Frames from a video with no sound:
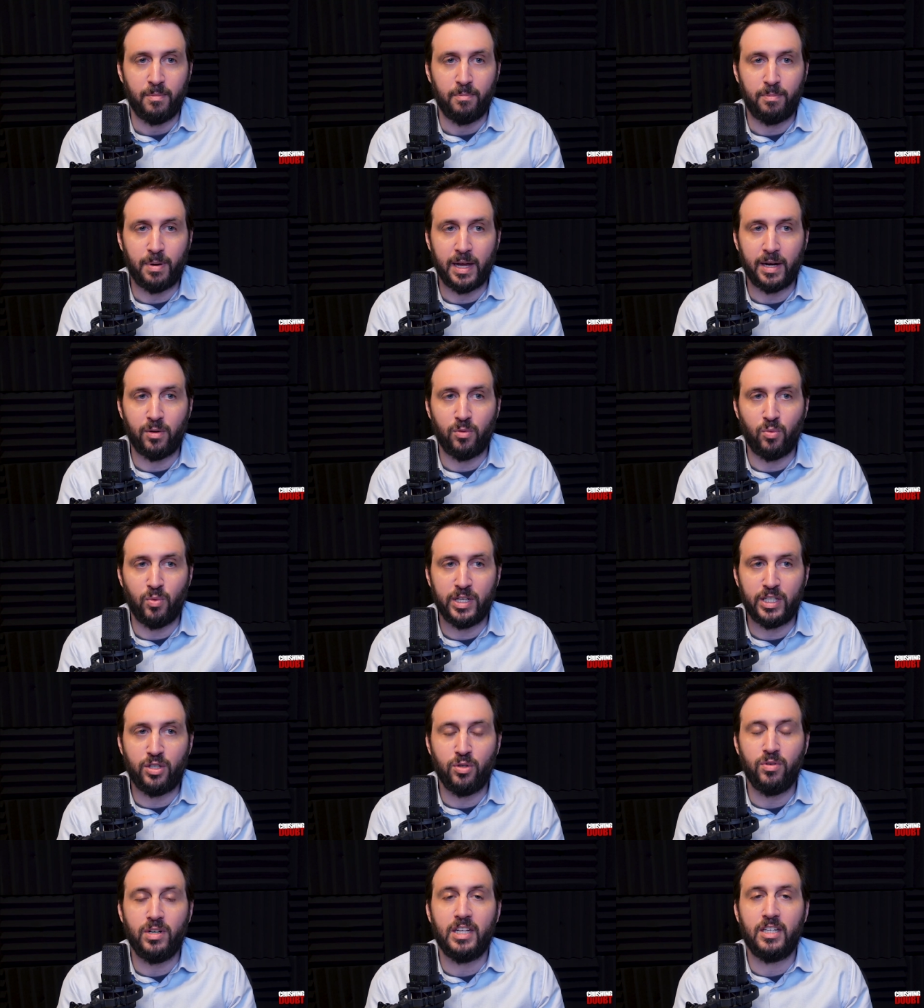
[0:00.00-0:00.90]
But we
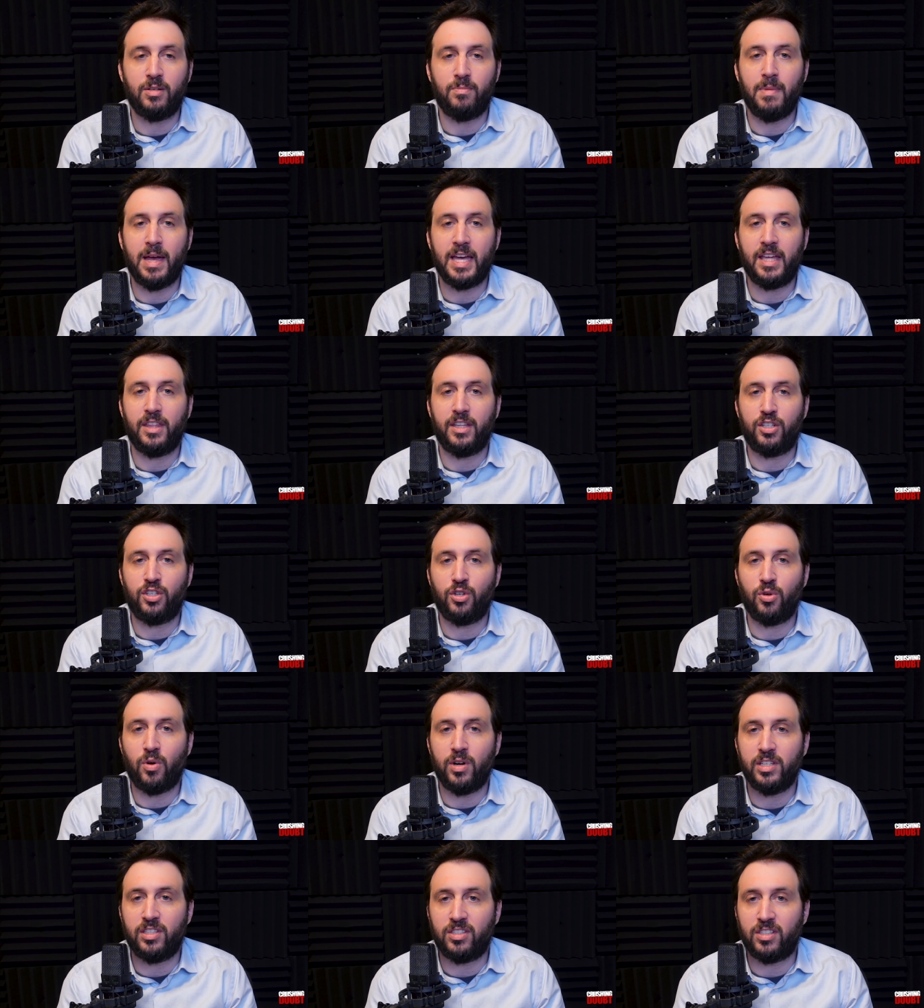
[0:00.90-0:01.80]
do need to make the
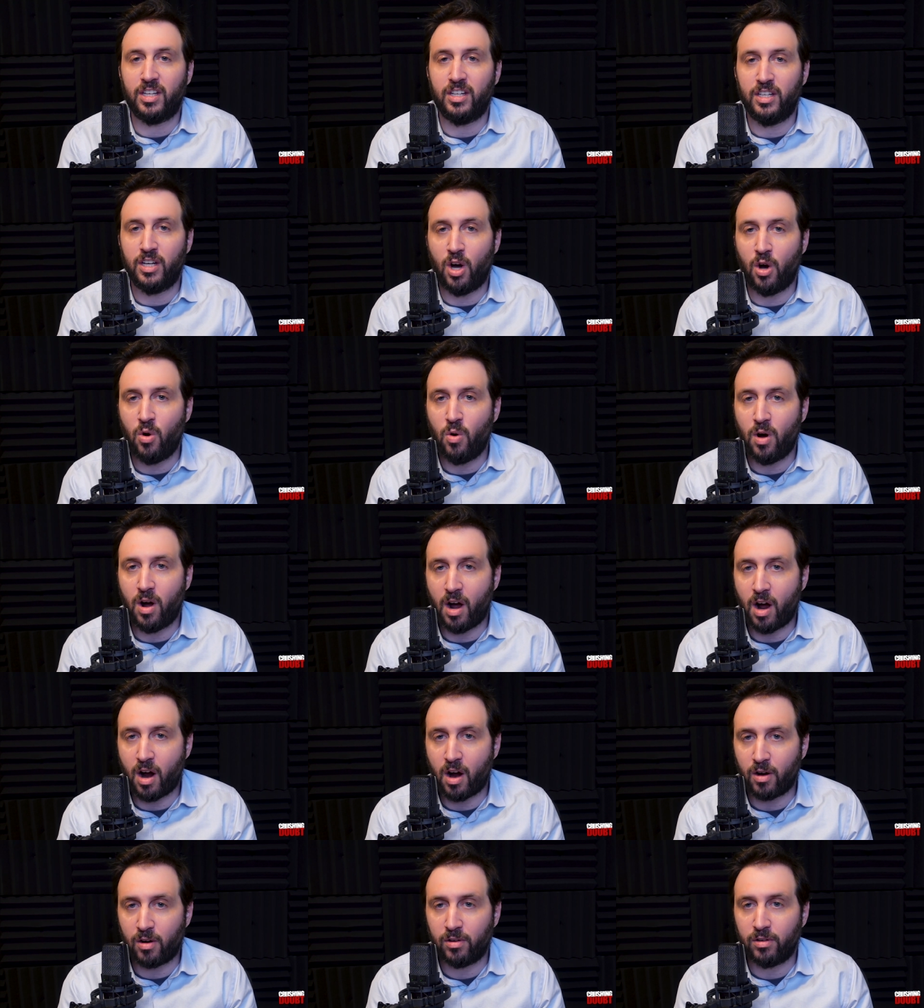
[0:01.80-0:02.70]
choice to know
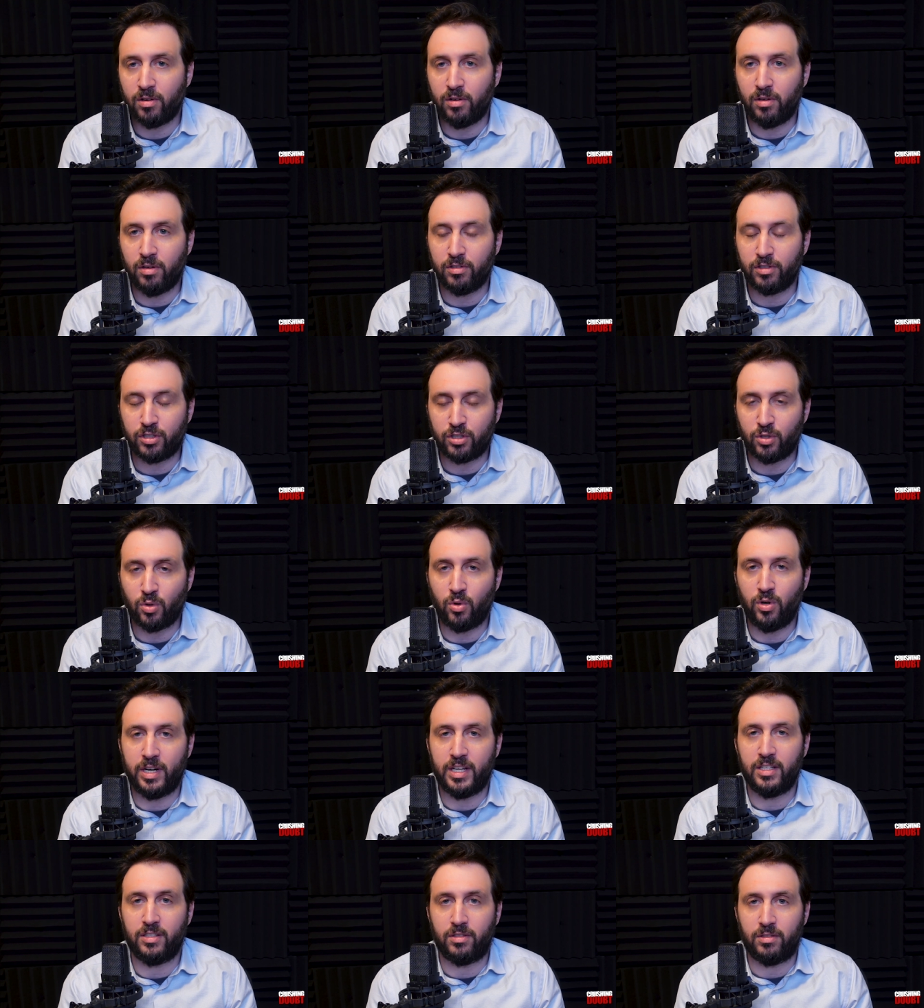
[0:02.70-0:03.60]
our
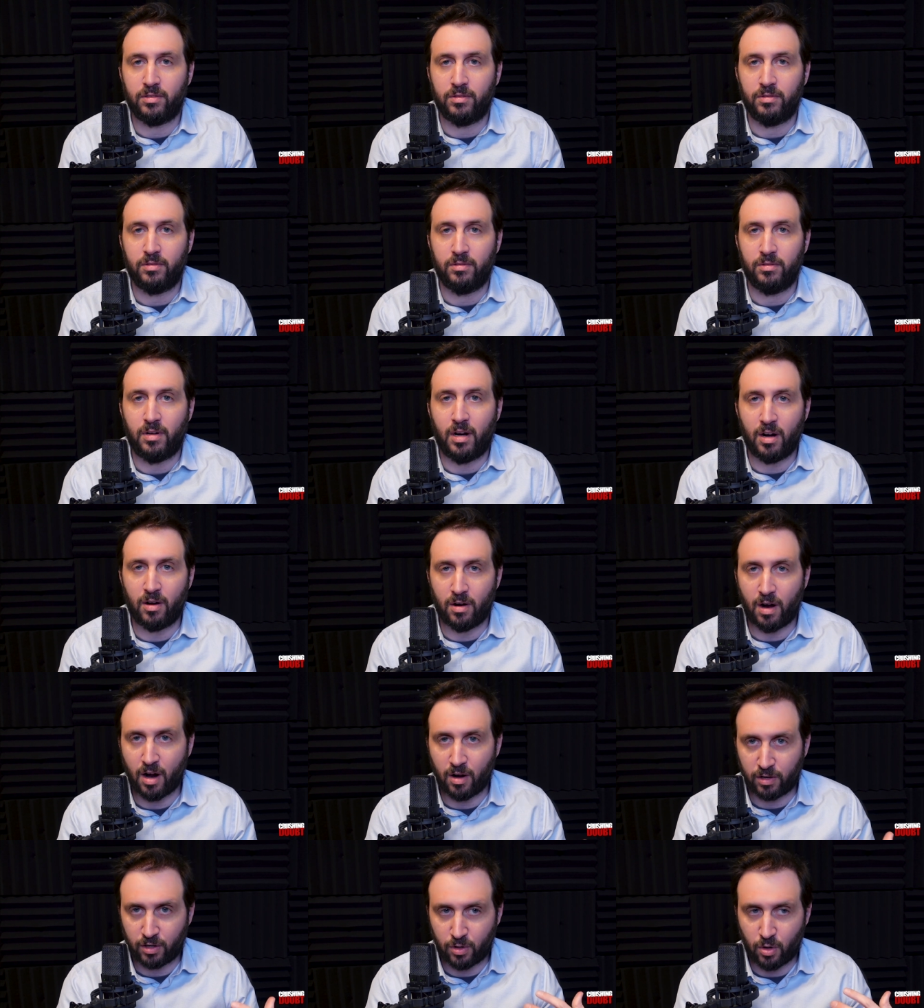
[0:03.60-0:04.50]
stories, our,
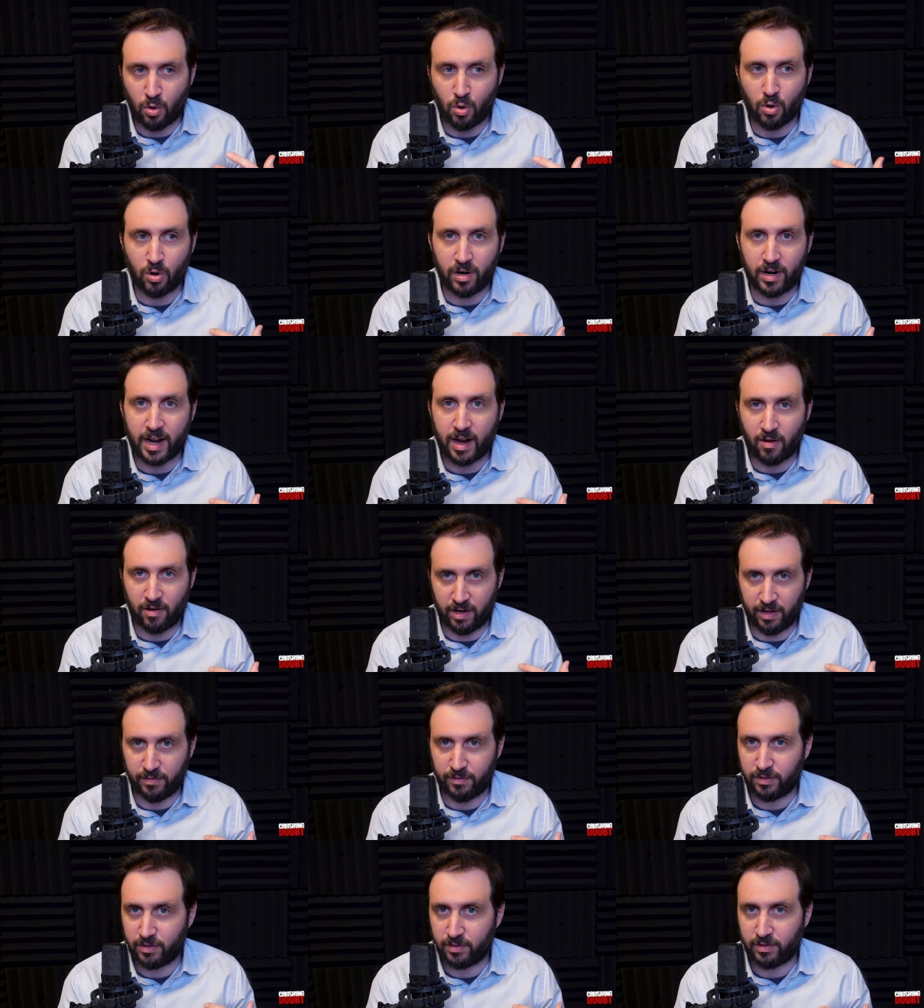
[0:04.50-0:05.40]
our core
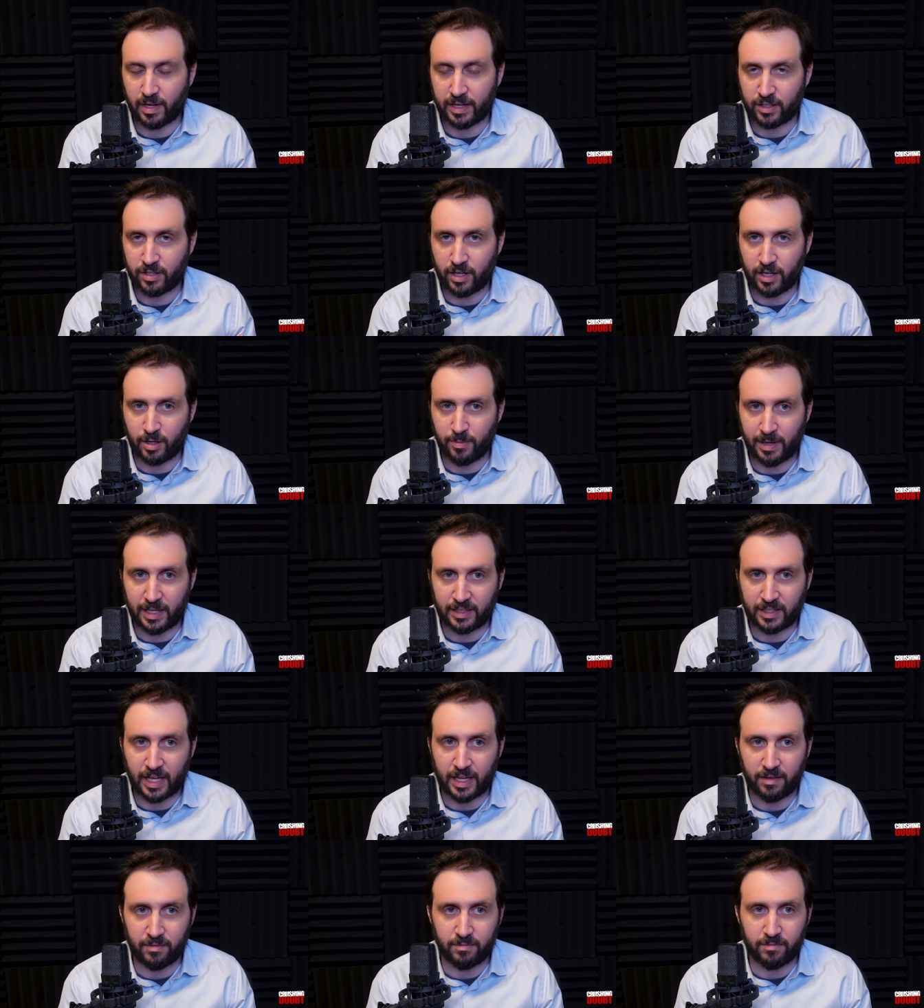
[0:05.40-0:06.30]
narratives. I talk about
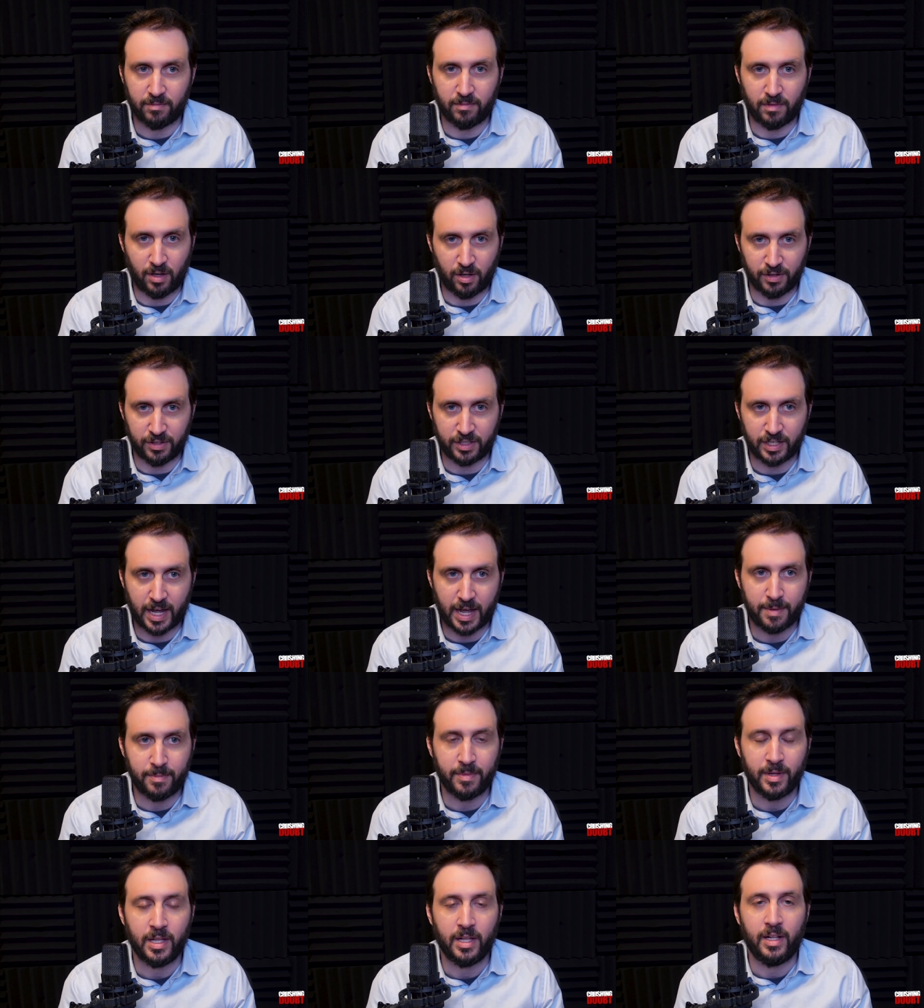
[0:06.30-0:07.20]
that all the
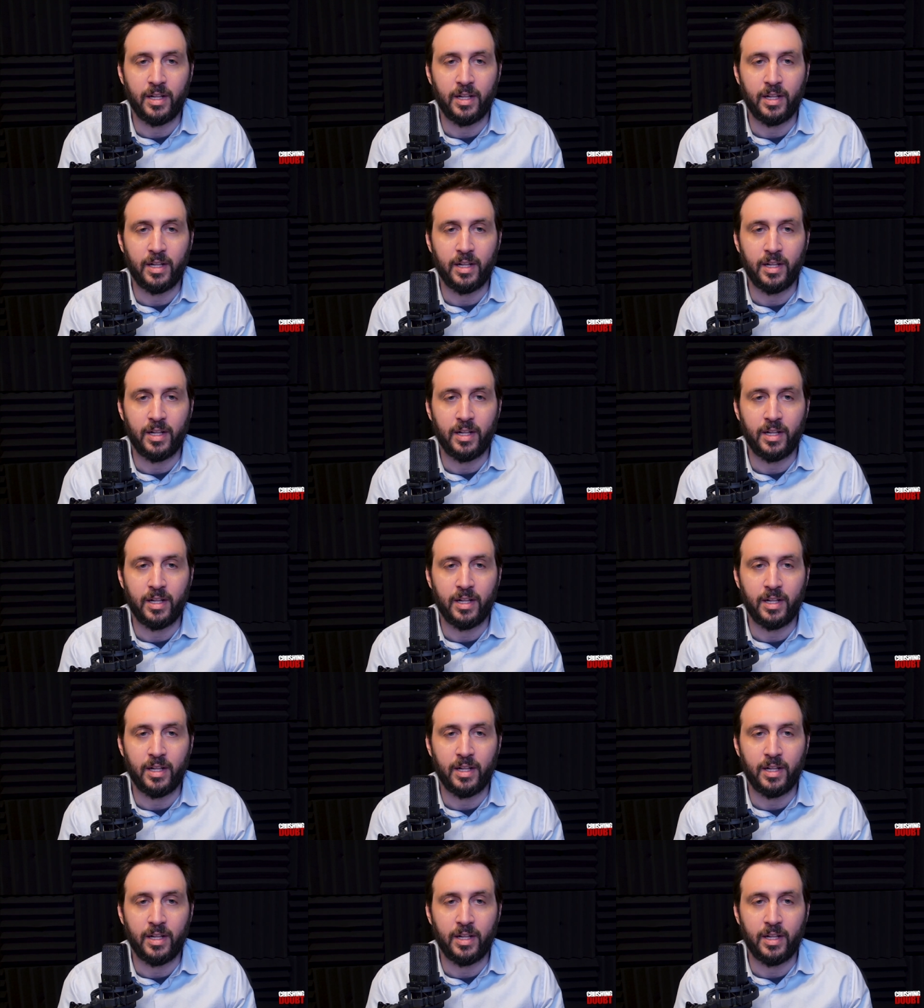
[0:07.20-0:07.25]
time.